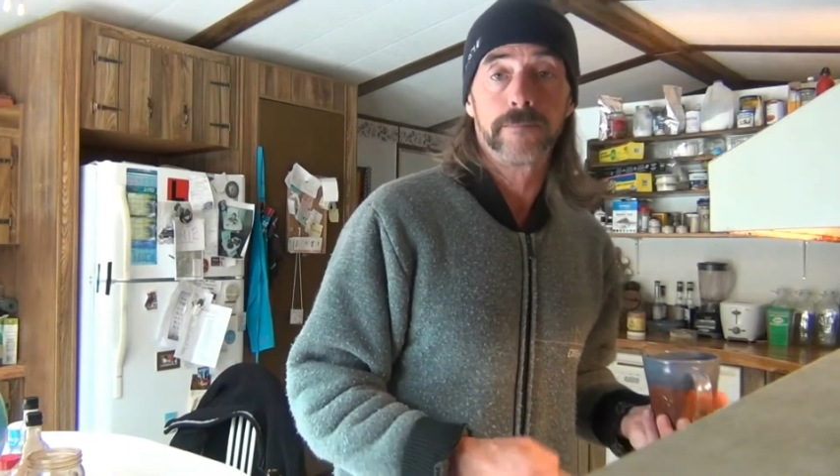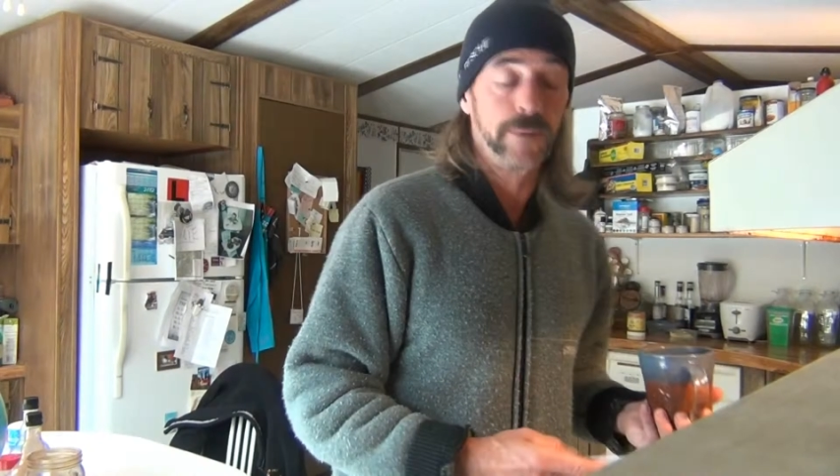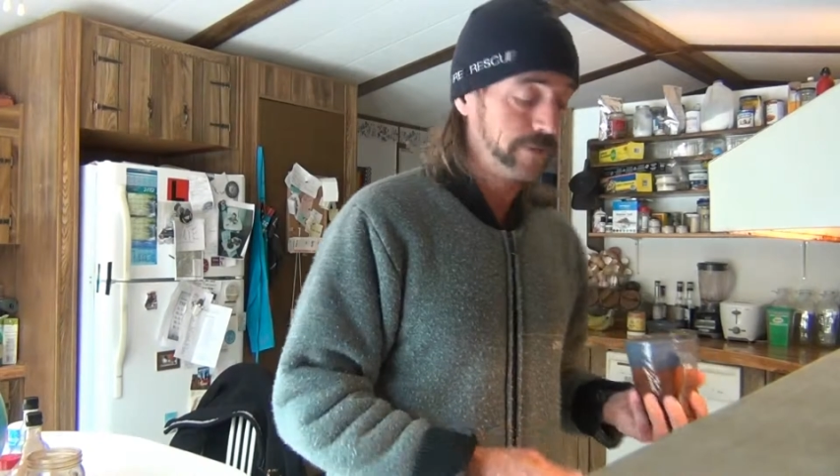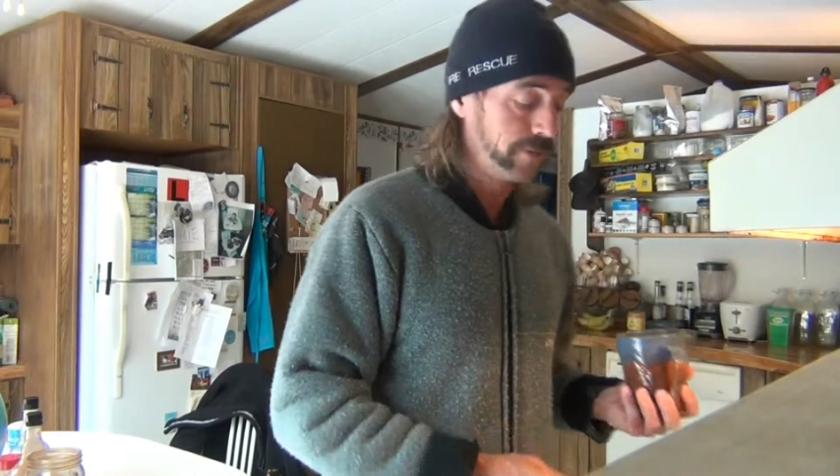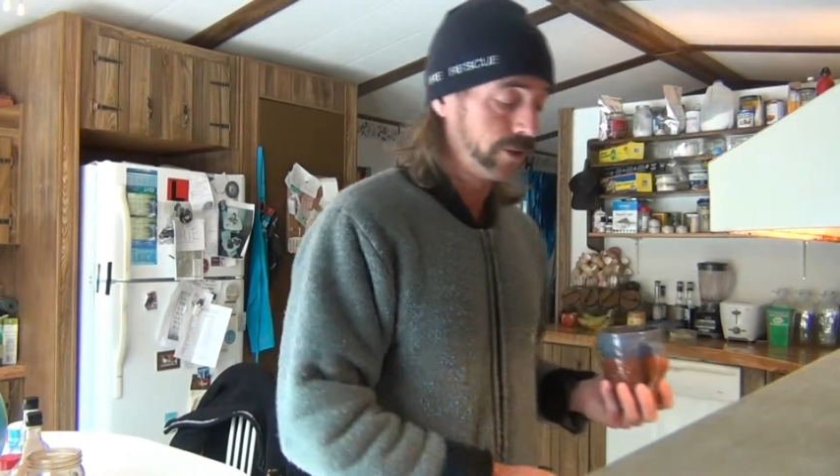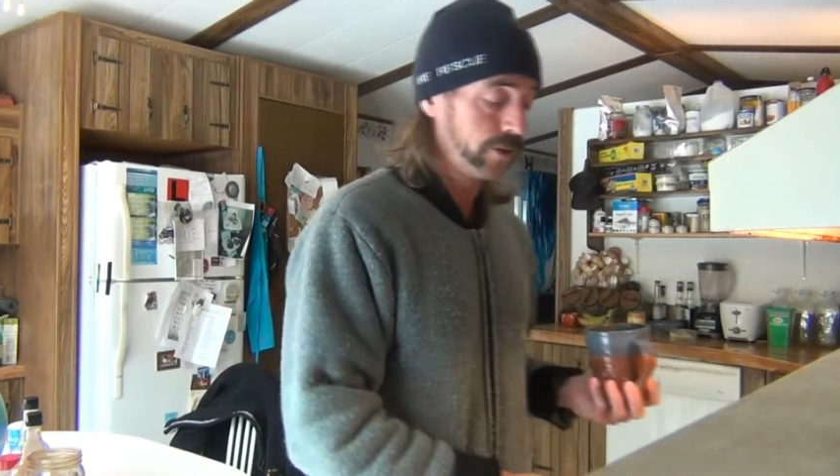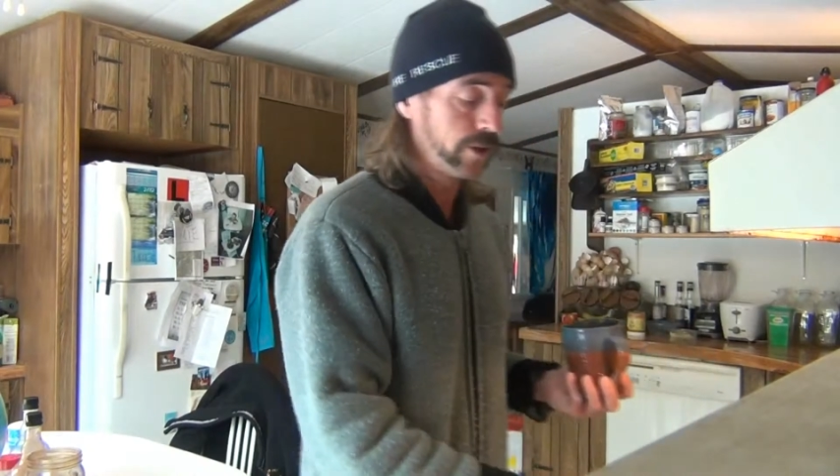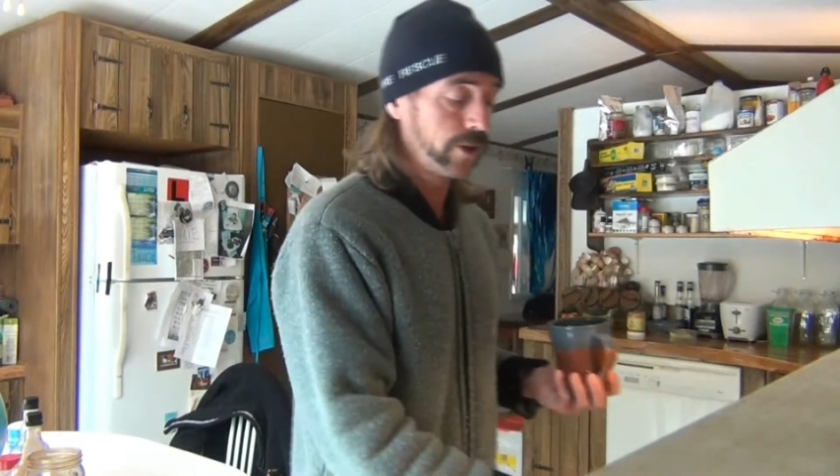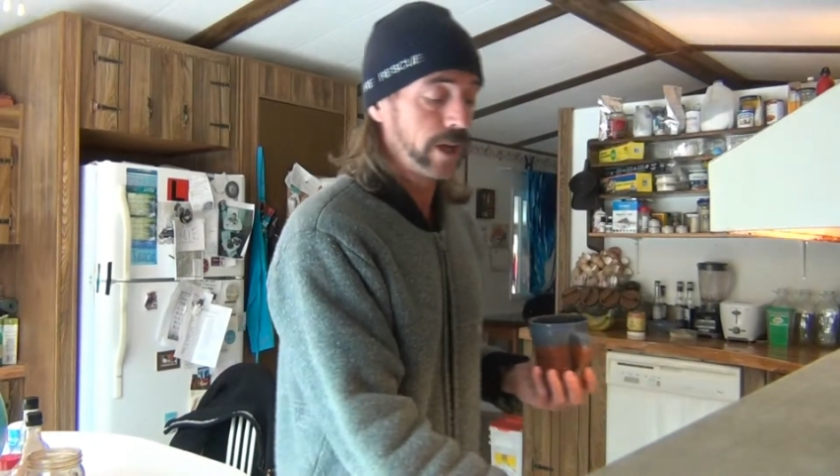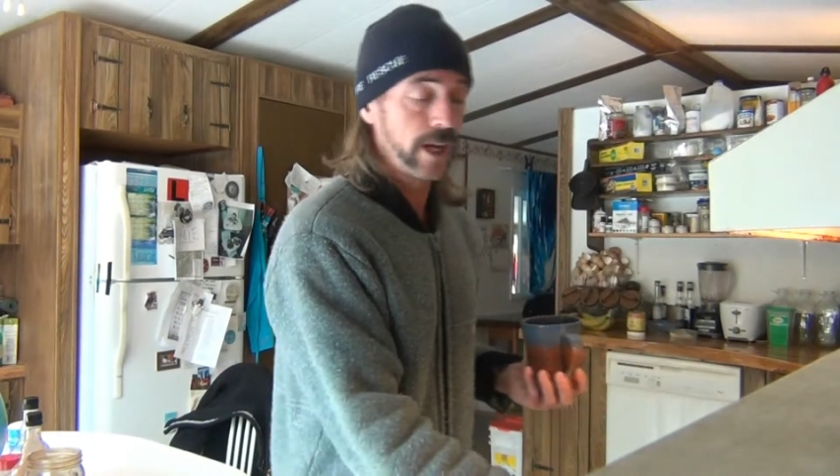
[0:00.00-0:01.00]
but if you're no
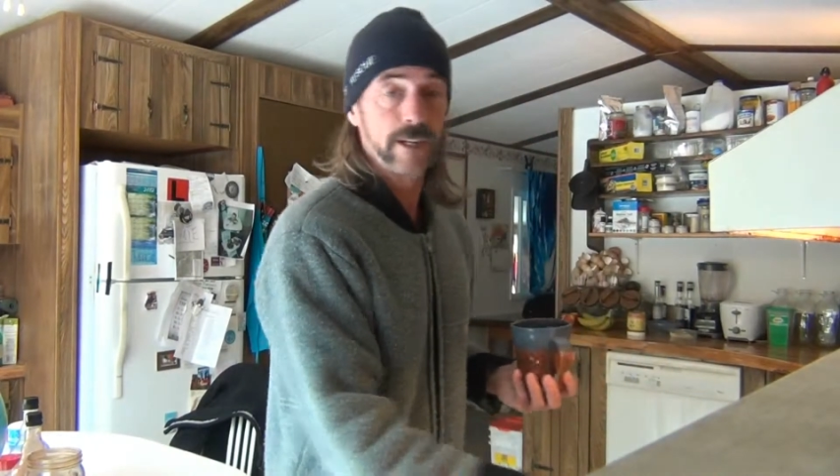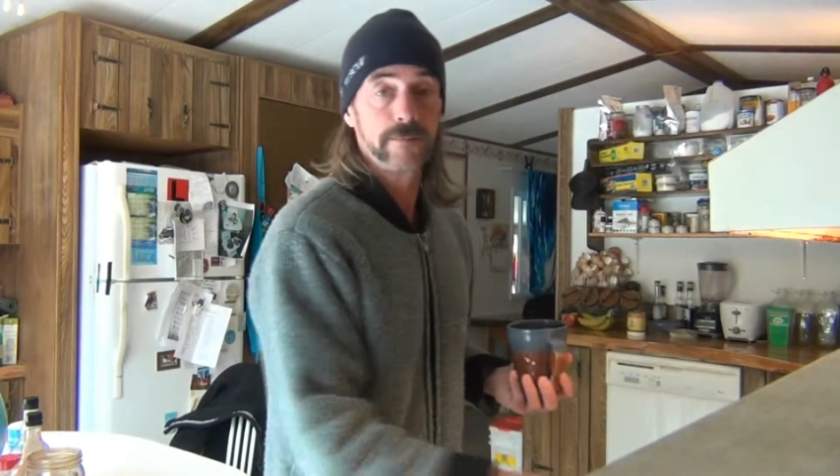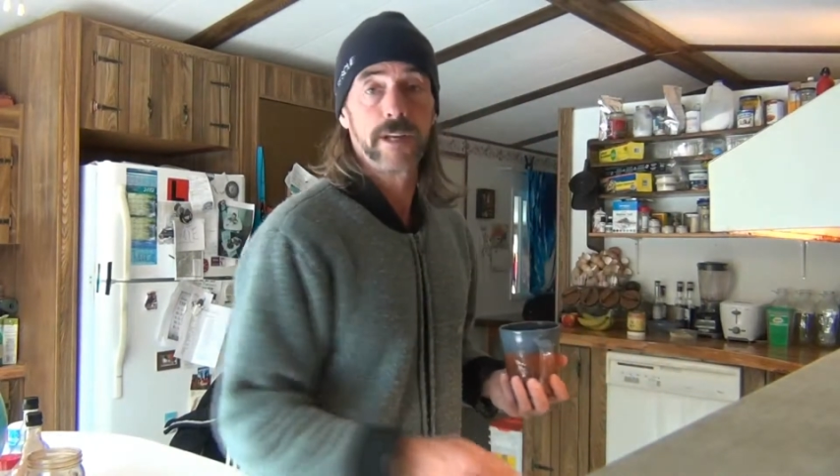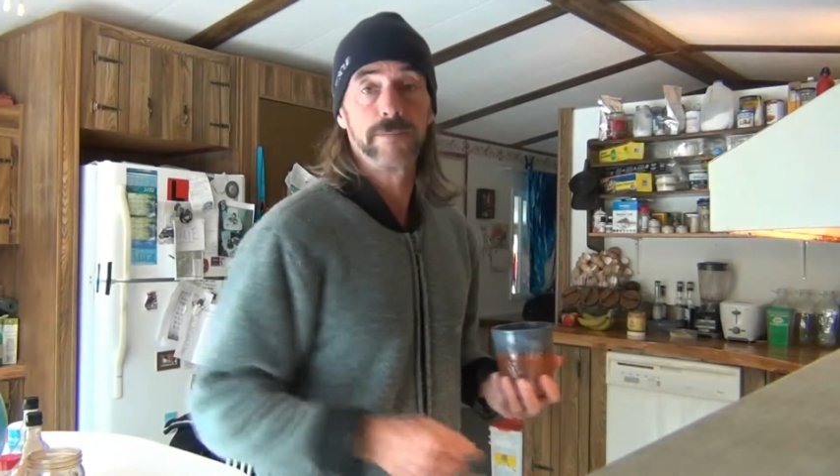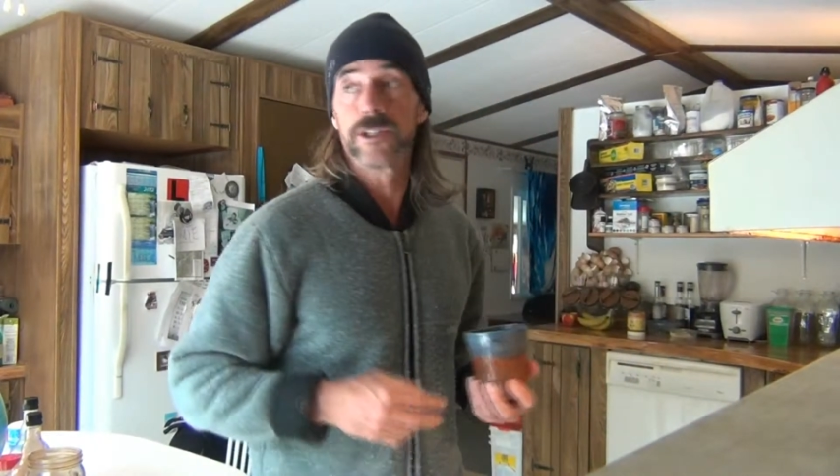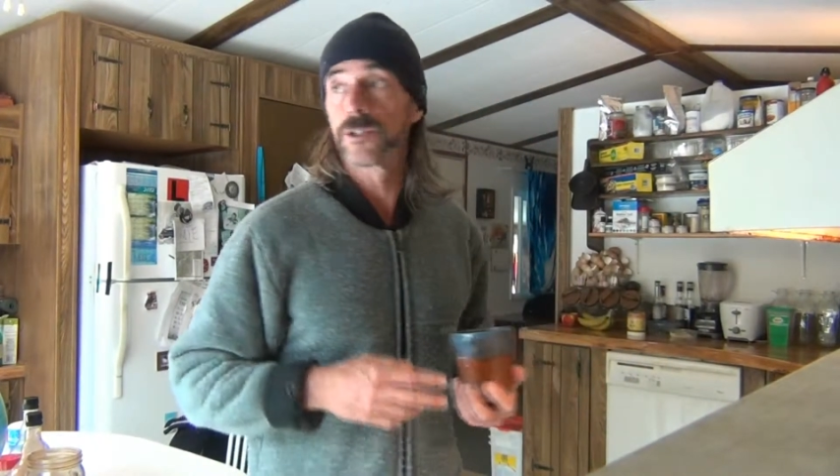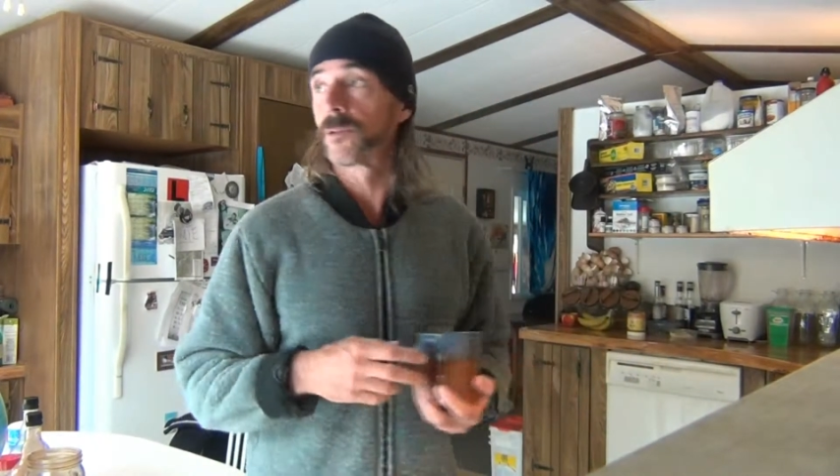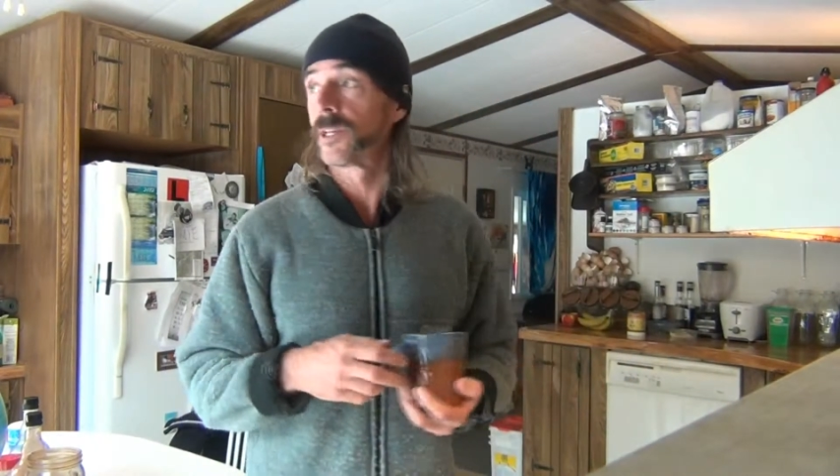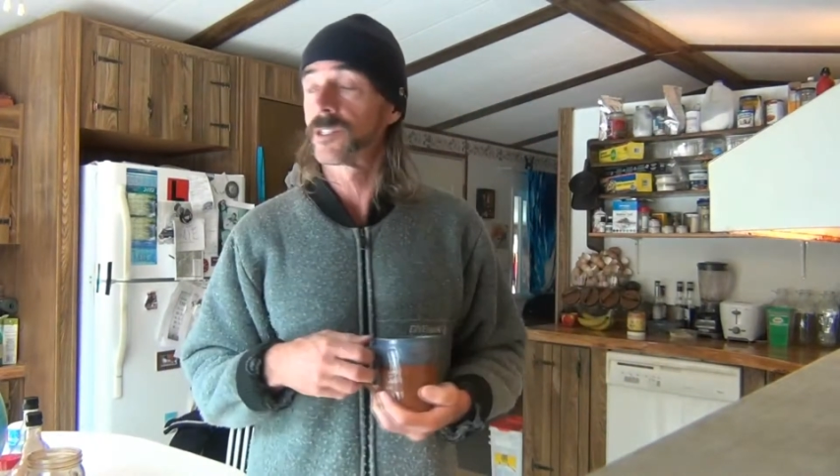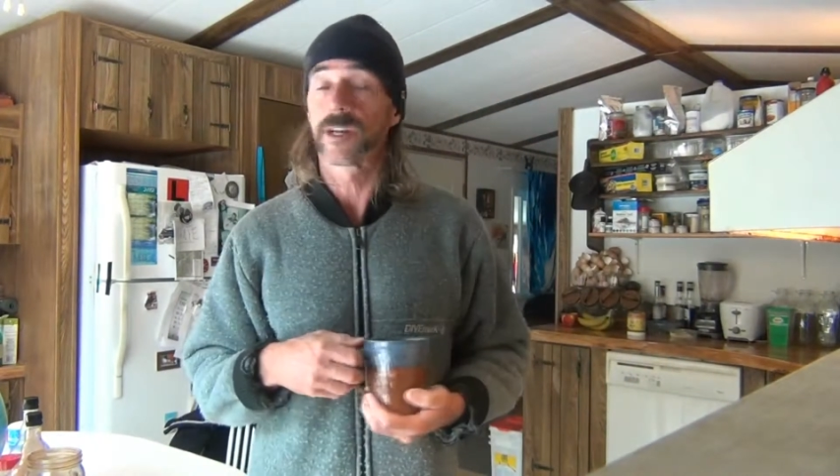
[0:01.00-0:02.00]
good at it, maybe you should
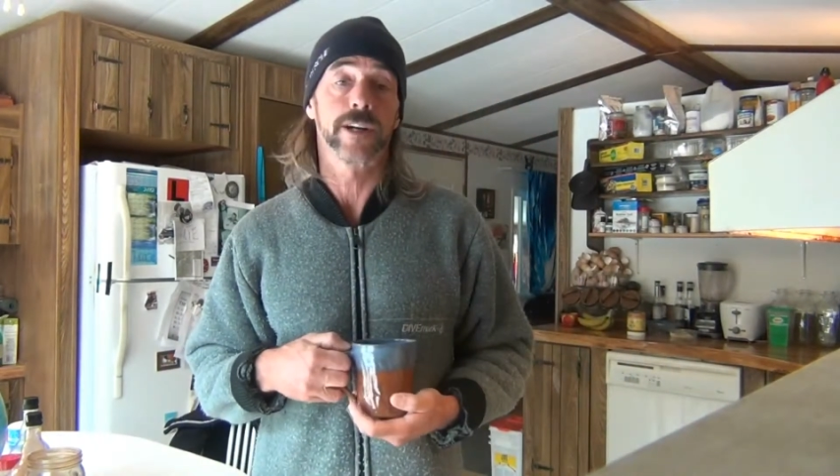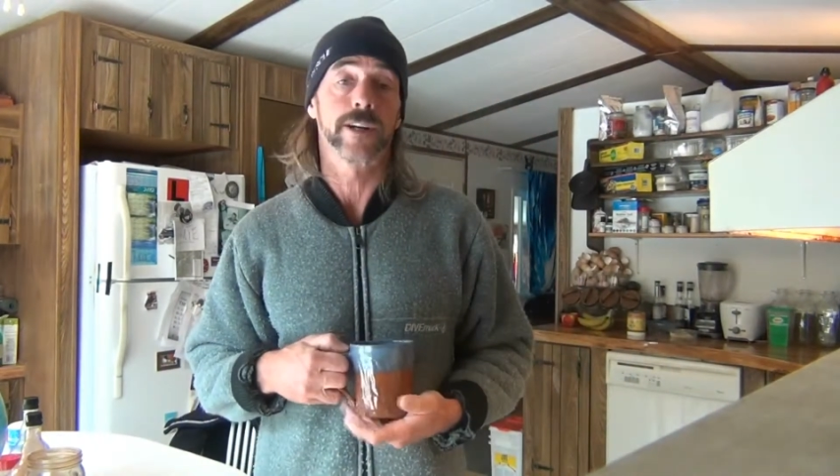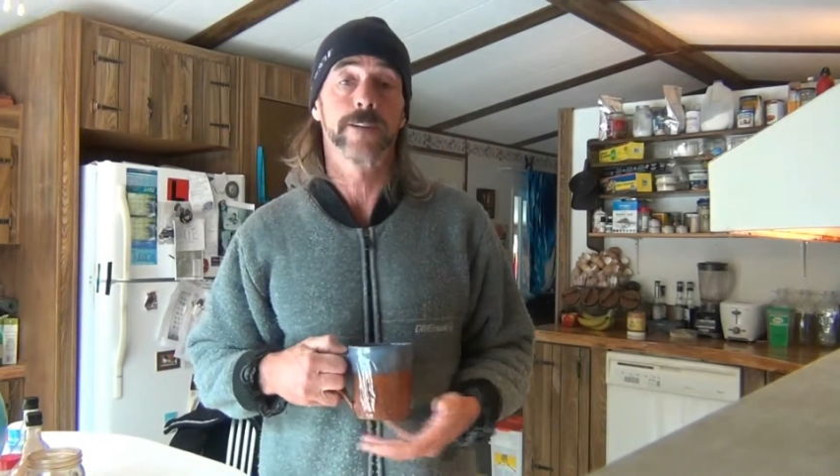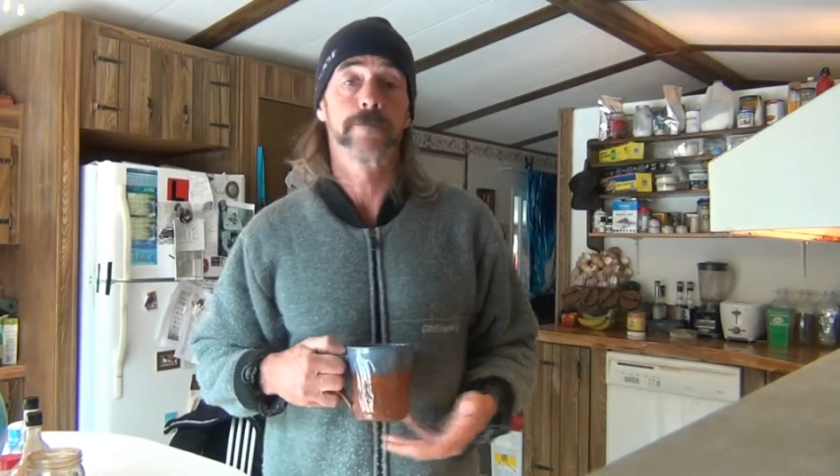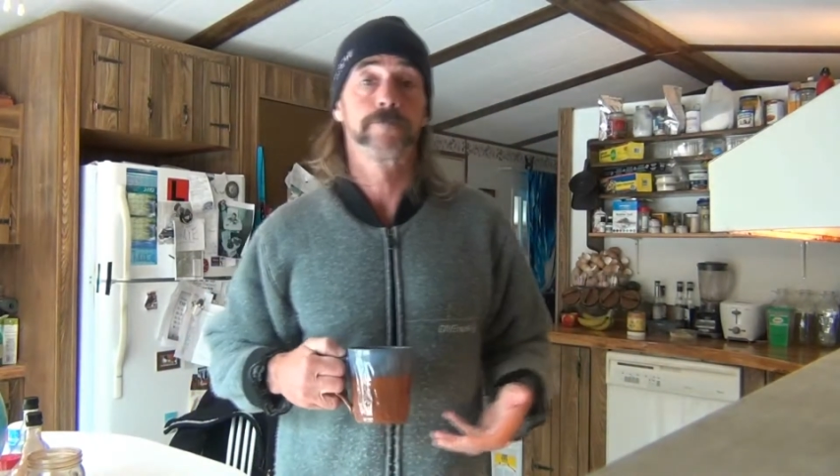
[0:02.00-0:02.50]
play soccer.